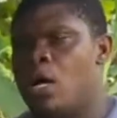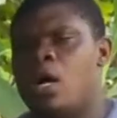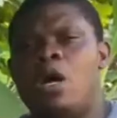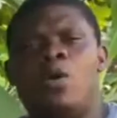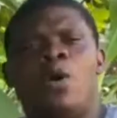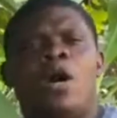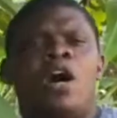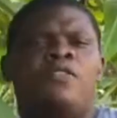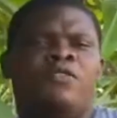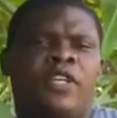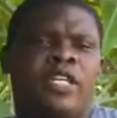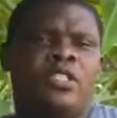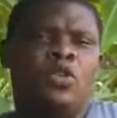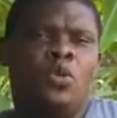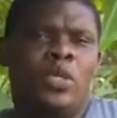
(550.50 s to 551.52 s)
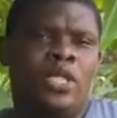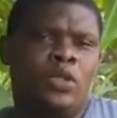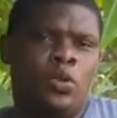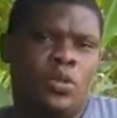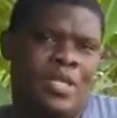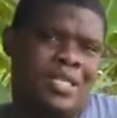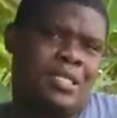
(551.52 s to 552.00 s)
how often do we
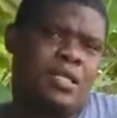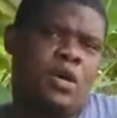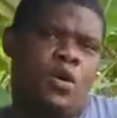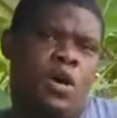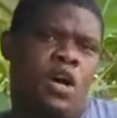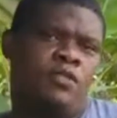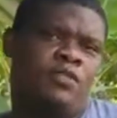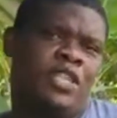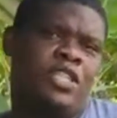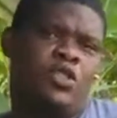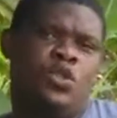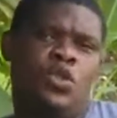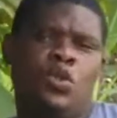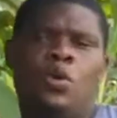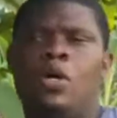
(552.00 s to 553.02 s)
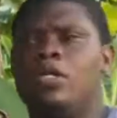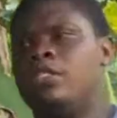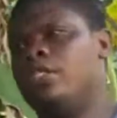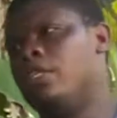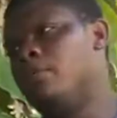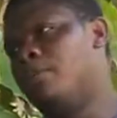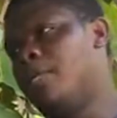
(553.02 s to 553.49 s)
do this? How often do you
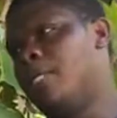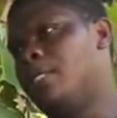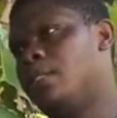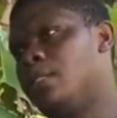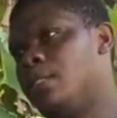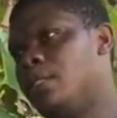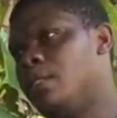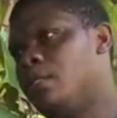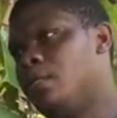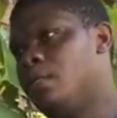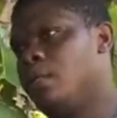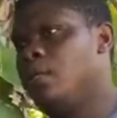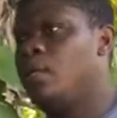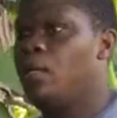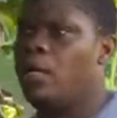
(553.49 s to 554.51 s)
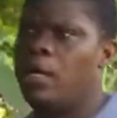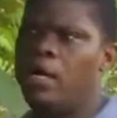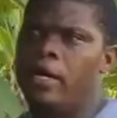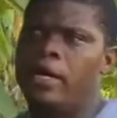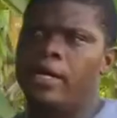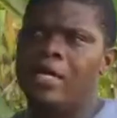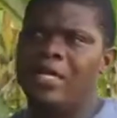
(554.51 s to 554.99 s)
water your plants?
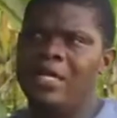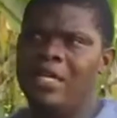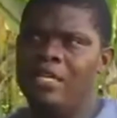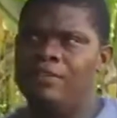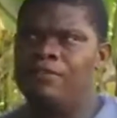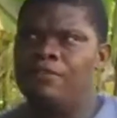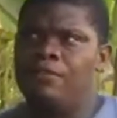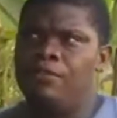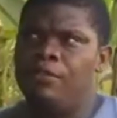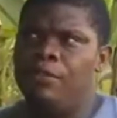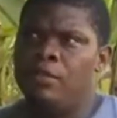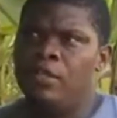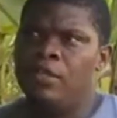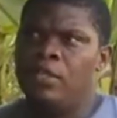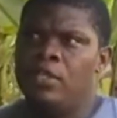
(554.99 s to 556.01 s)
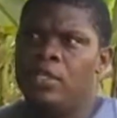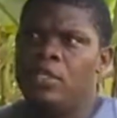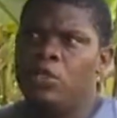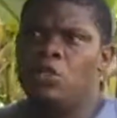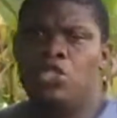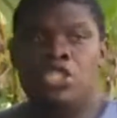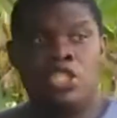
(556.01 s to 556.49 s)
Or if
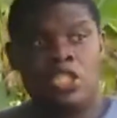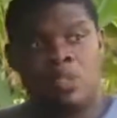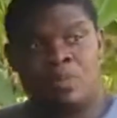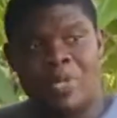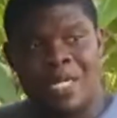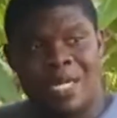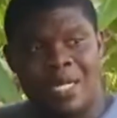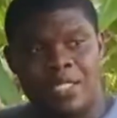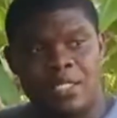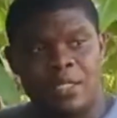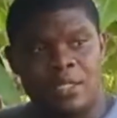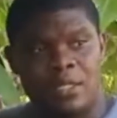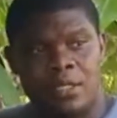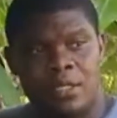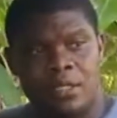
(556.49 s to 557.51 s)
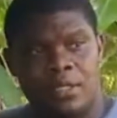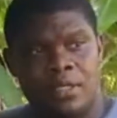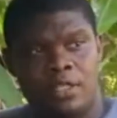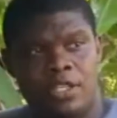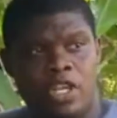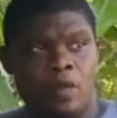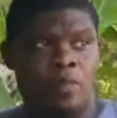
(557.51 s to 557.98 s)
you just plant
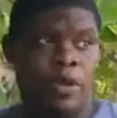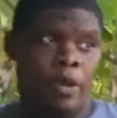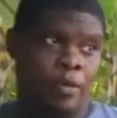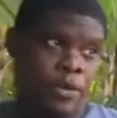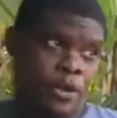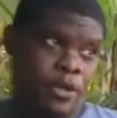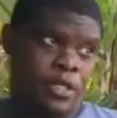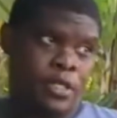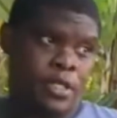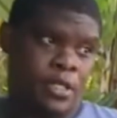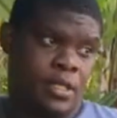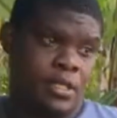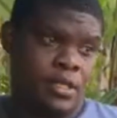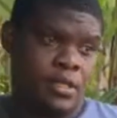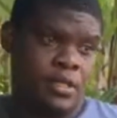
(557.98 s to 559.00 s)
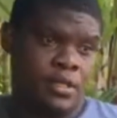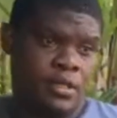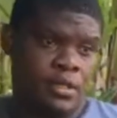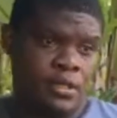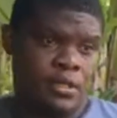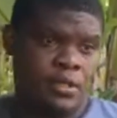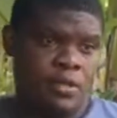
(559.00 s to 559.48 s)
your peppers,
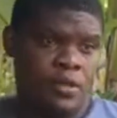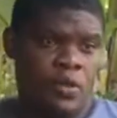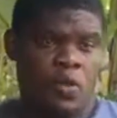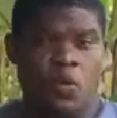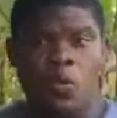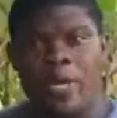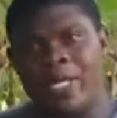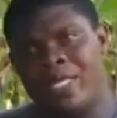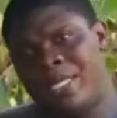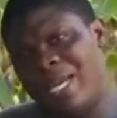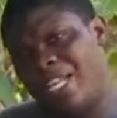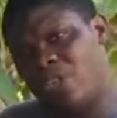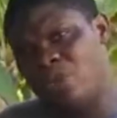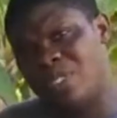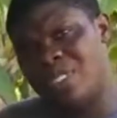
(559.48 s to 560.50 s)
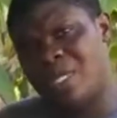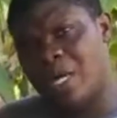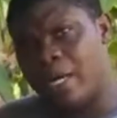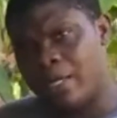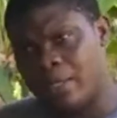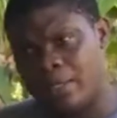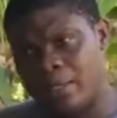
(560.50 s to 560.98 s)
when can you
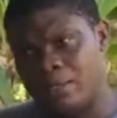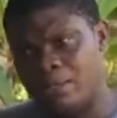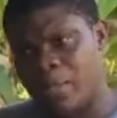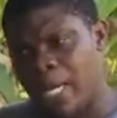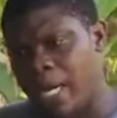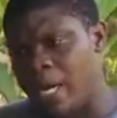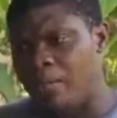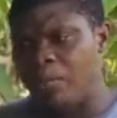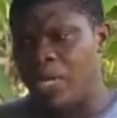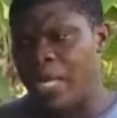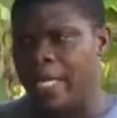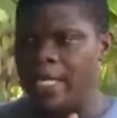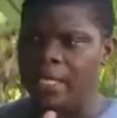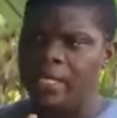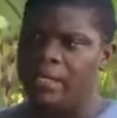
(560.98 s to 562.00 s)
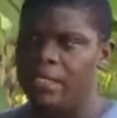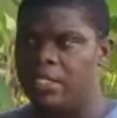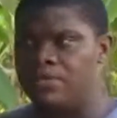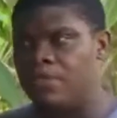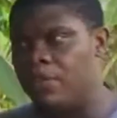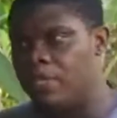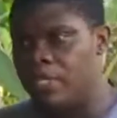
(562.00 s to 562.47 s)
start by applying
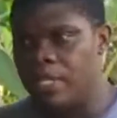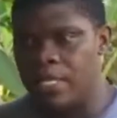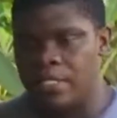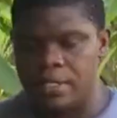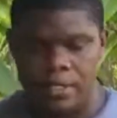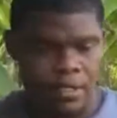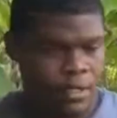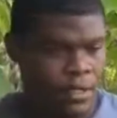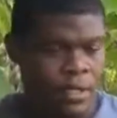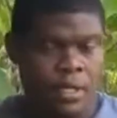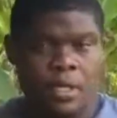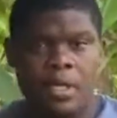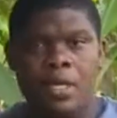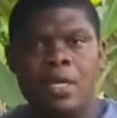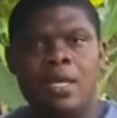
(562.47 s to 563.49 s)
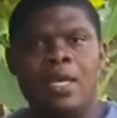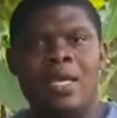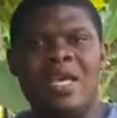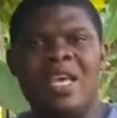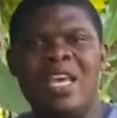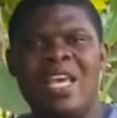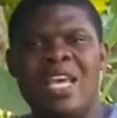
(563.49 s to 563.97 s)
this fertilizer?
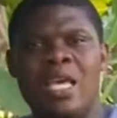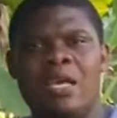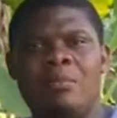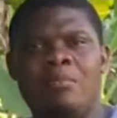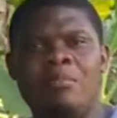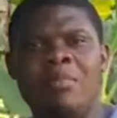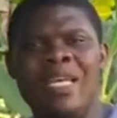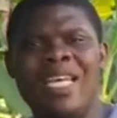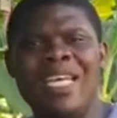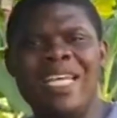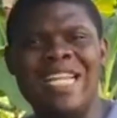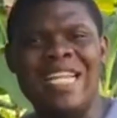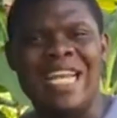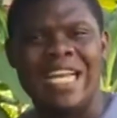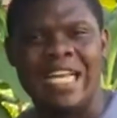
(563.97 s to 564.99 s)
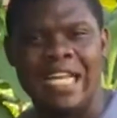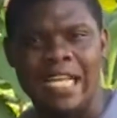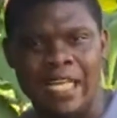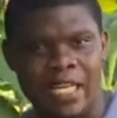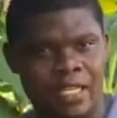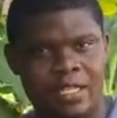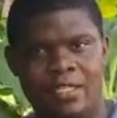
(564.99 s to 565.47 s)
Immediately.